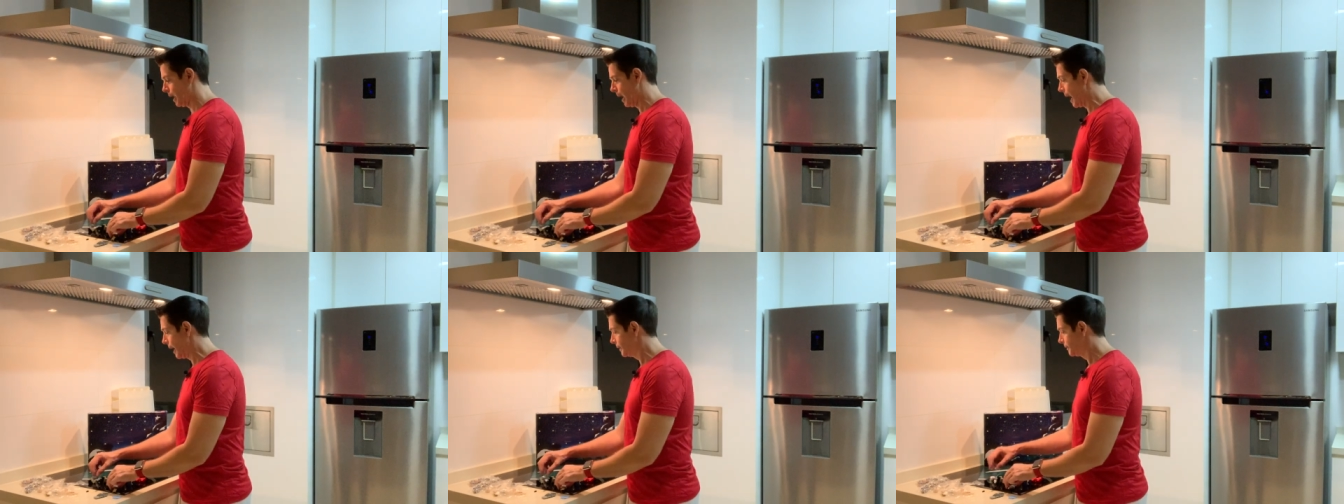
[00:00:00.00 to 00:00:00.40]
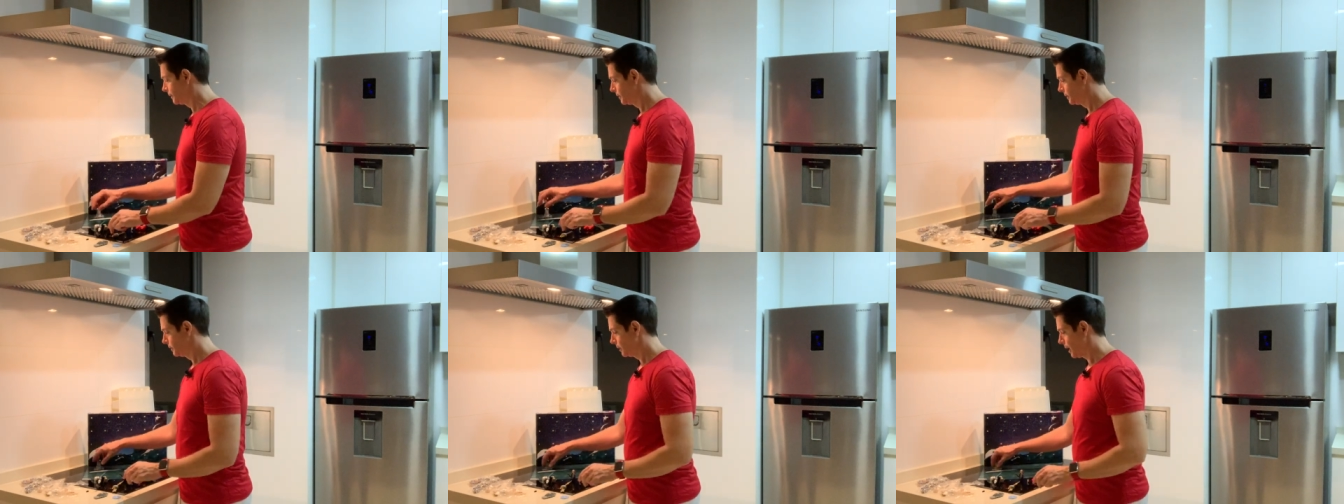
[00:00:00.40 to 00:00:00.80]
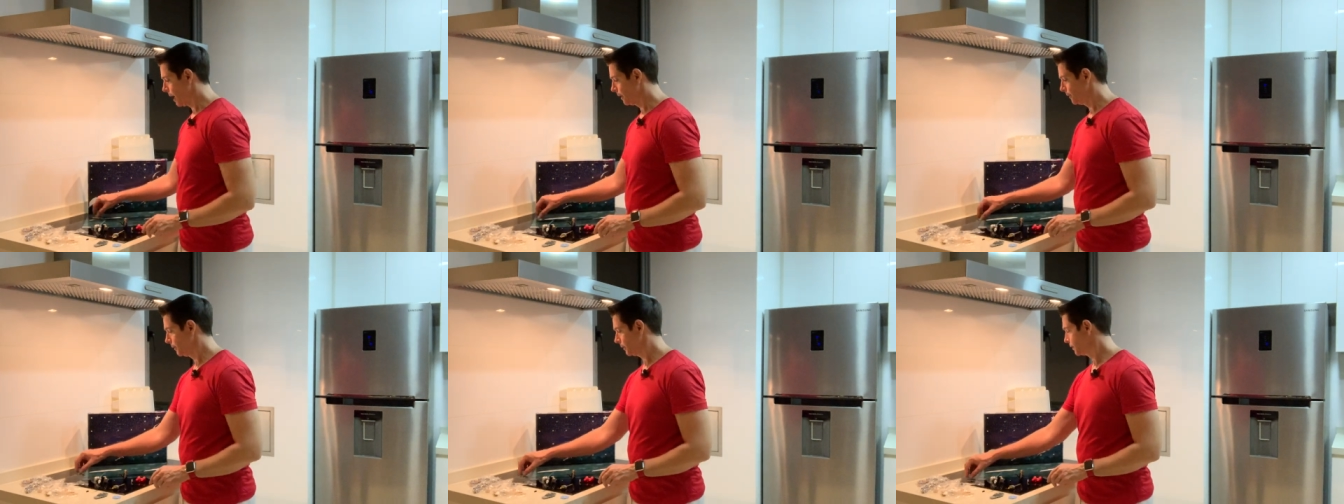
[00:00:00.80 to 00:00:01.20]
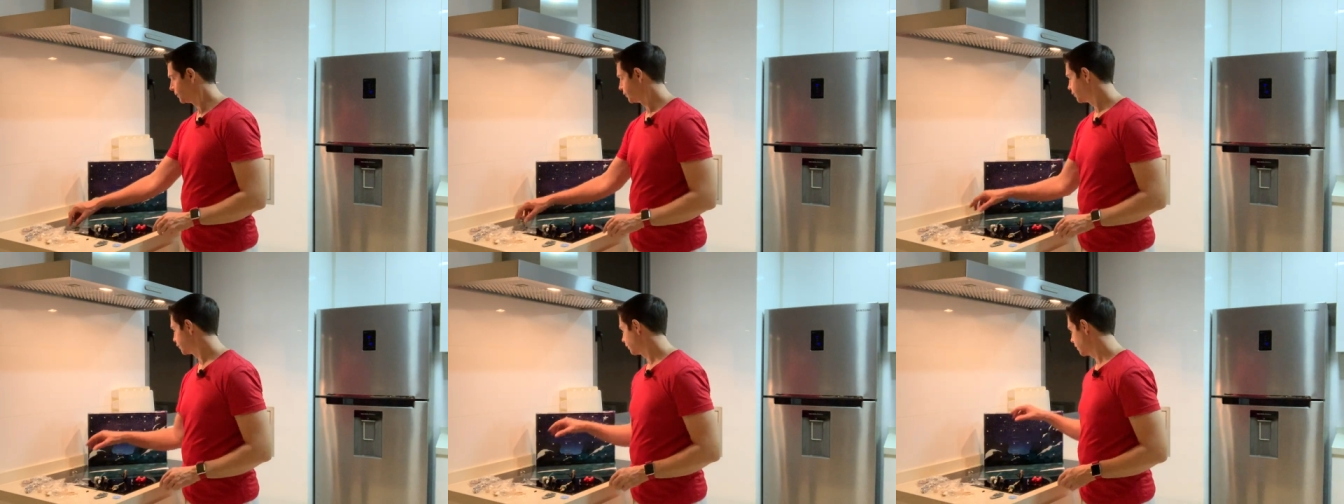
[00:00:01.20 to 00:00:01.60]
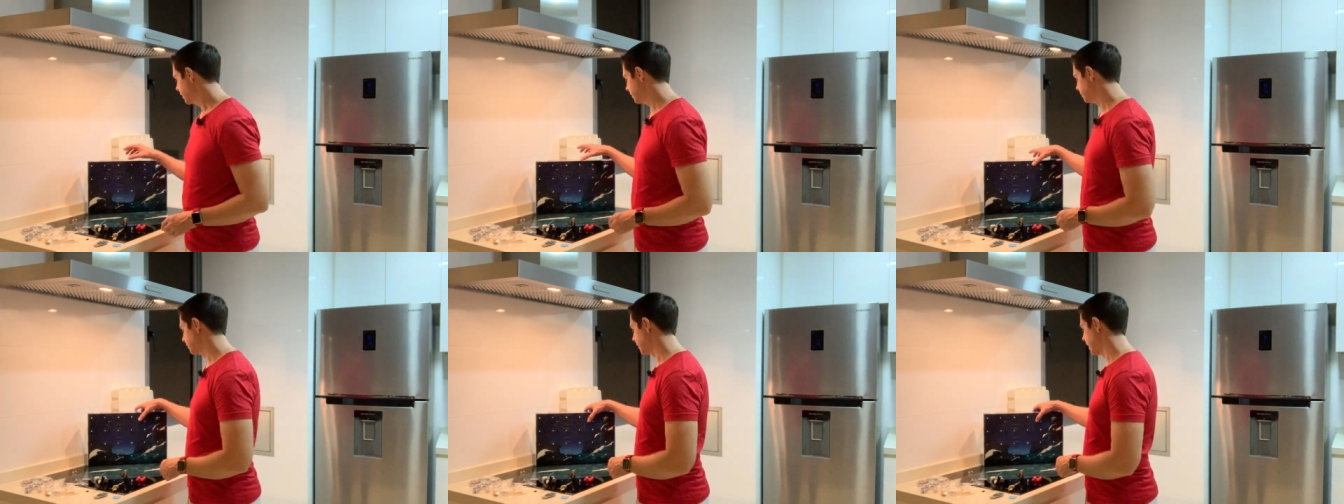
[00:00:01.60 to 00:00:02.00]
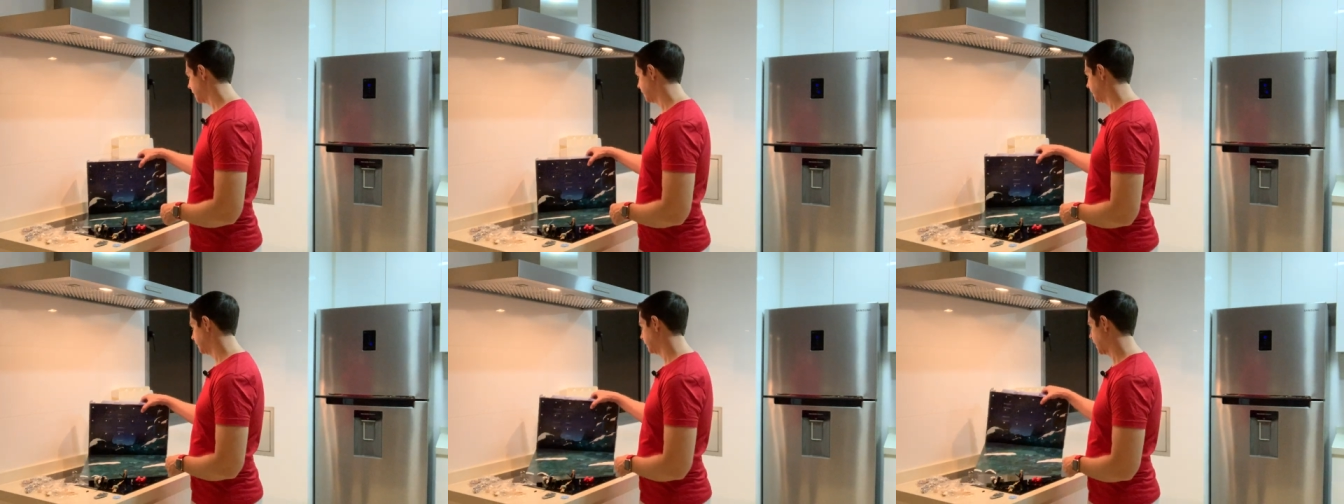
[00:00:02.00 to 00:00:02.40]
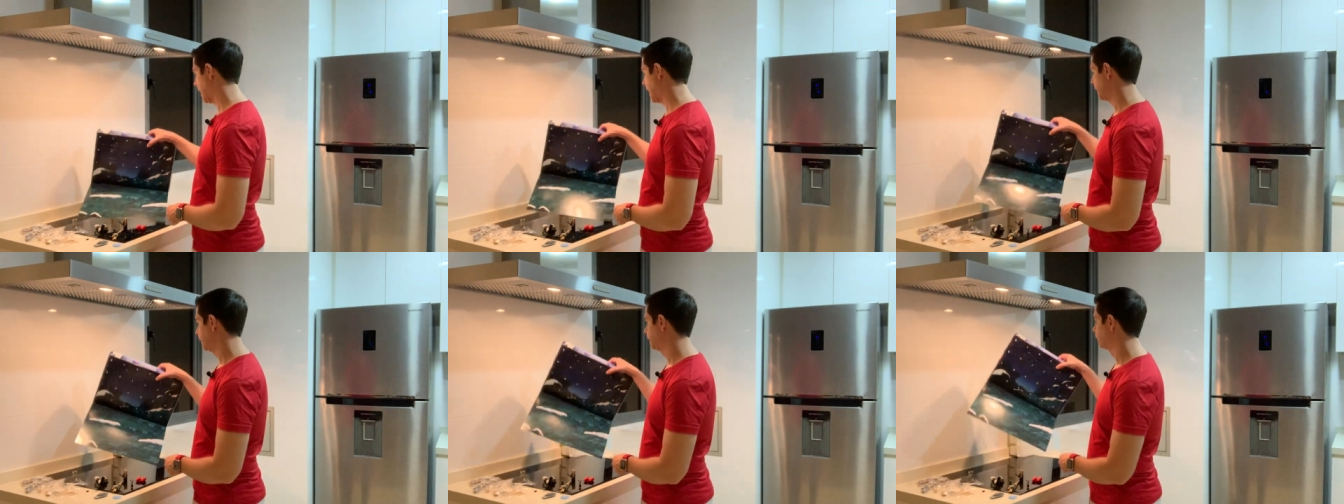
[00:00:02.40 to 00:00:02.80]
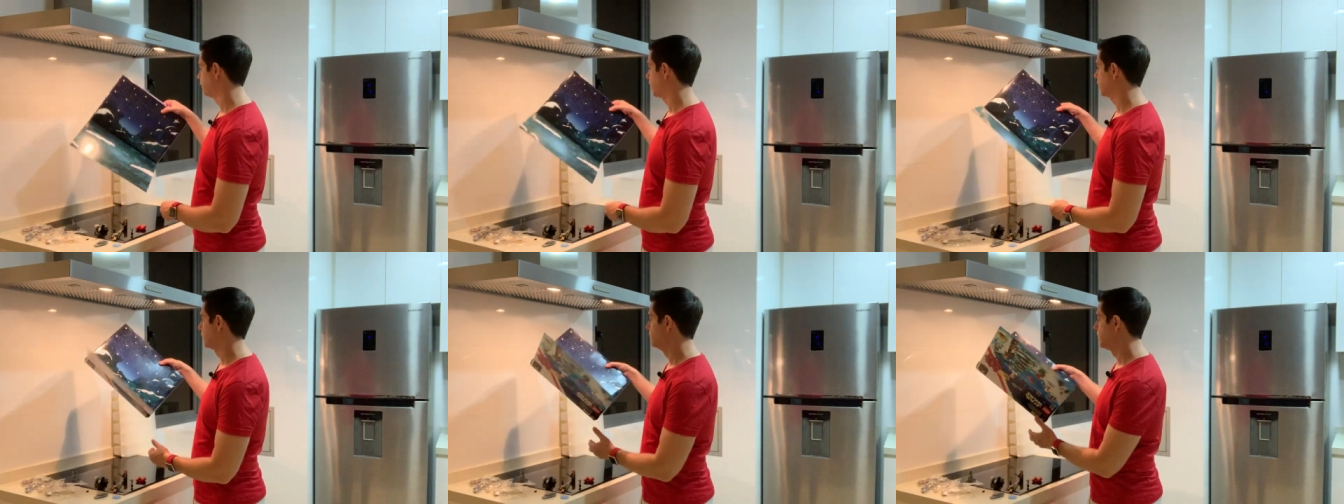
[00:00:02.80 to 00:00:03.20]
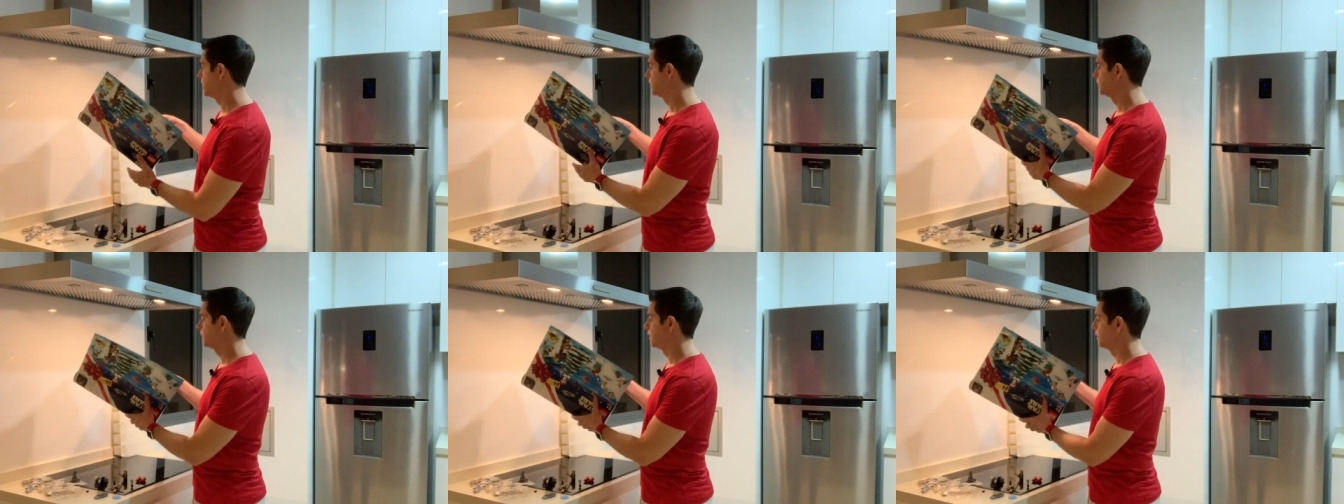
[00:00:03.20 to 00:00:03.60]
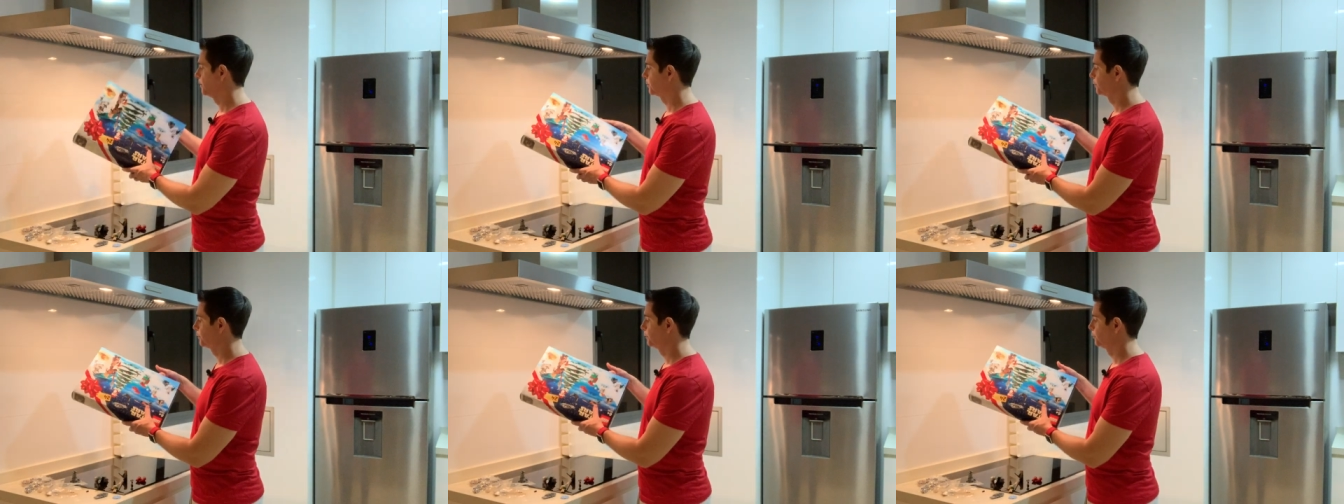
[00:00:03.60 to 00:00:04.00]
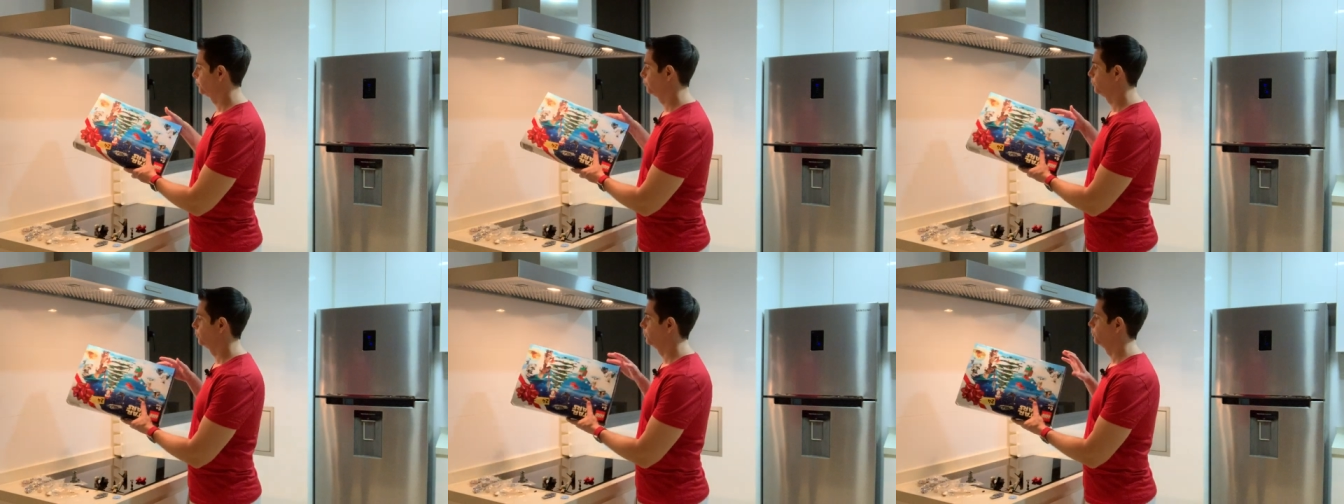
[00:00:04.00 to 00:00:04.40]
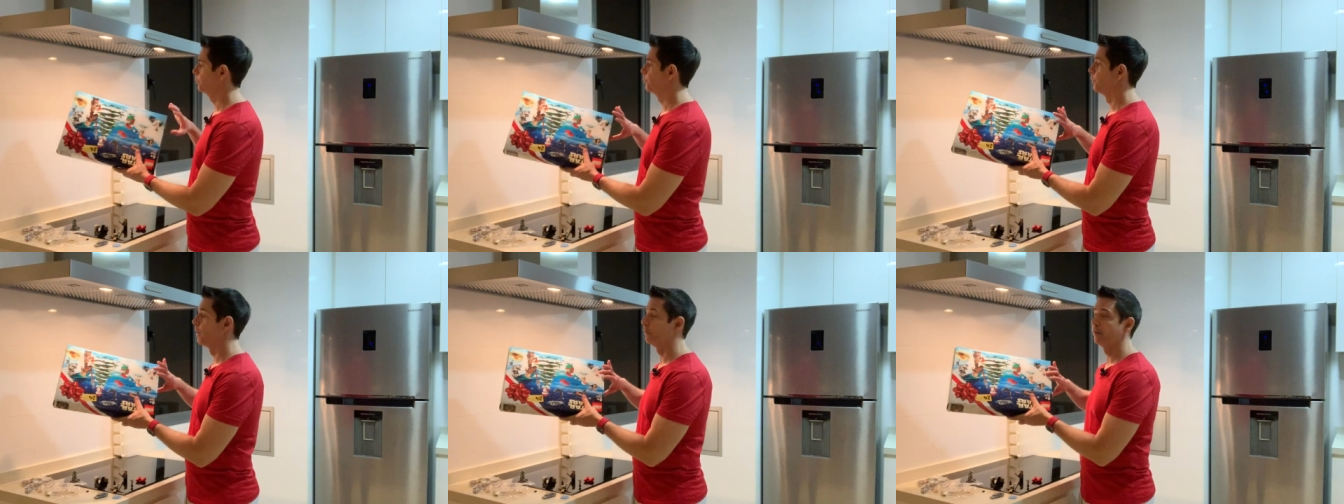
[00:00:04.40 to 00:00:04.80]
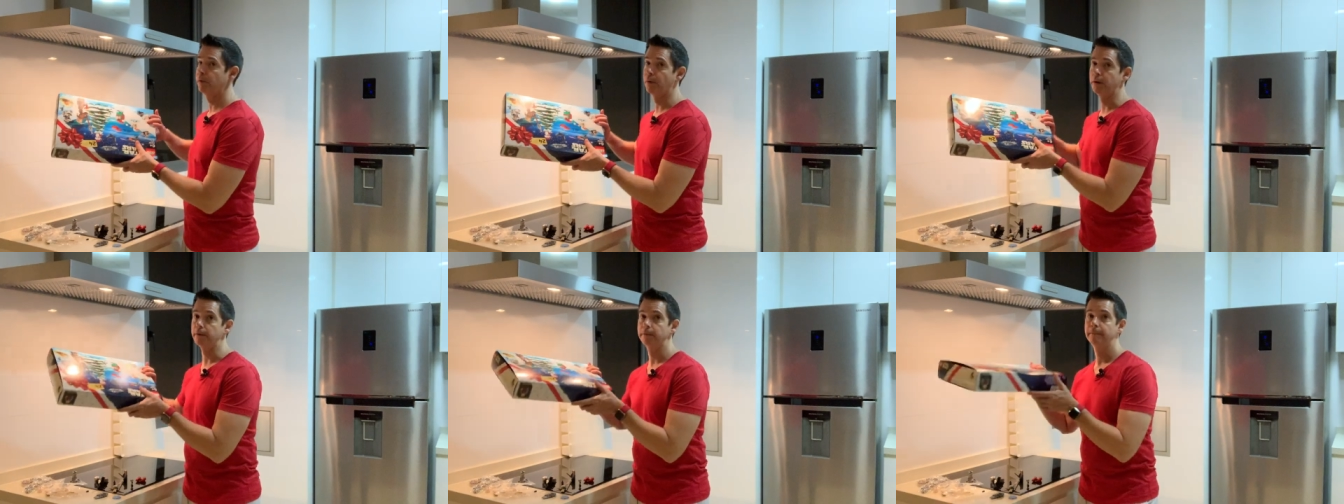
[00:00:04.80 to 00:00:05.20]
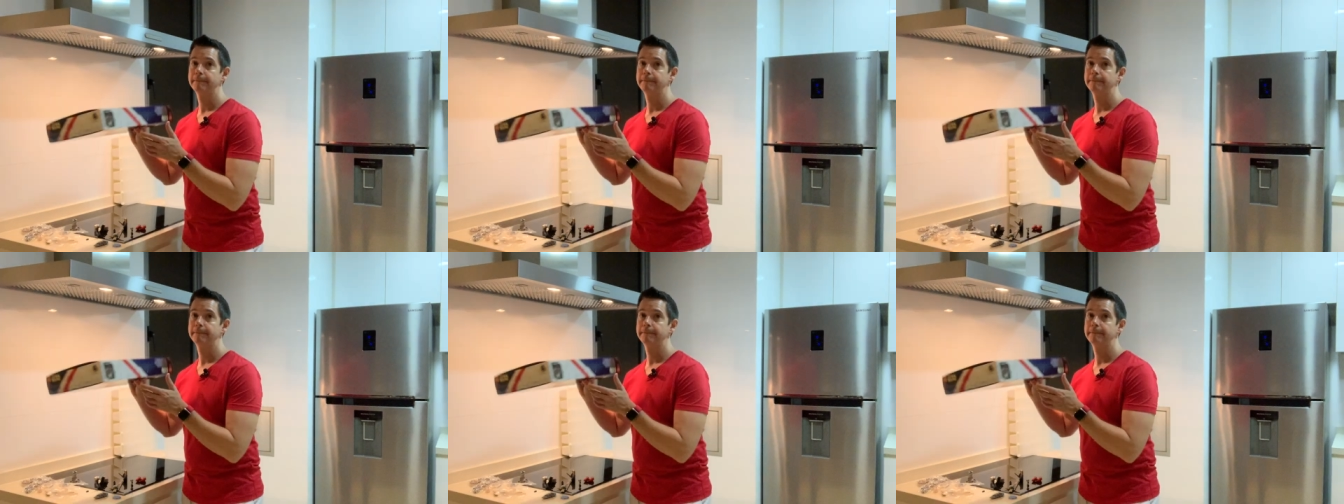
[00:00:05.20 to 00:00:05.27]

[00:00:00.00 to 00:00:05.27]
I did. I think this is great. I highly recommend this to, to everyone,